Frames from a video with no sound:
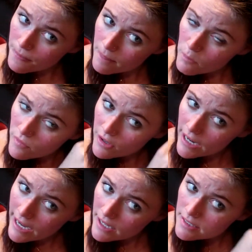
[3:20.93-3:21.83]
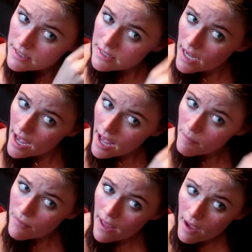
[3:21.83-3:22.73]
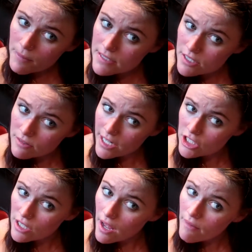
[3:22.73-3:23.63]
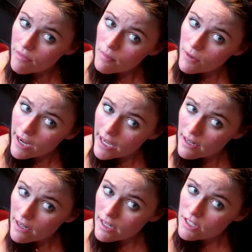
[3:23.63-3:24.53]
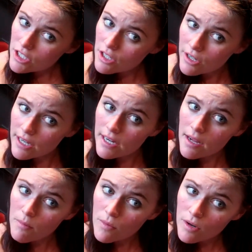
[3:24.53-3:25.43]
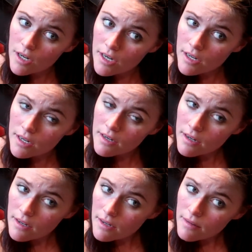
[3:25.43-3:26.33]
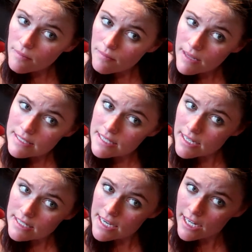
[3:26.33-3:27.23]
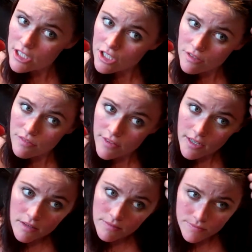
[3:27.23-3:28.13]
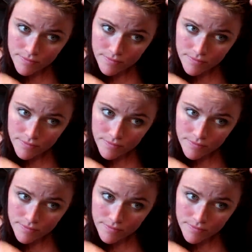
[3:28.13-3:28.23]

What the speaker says: move your hands up the opposite direction of the braid to create a more messy textured feel.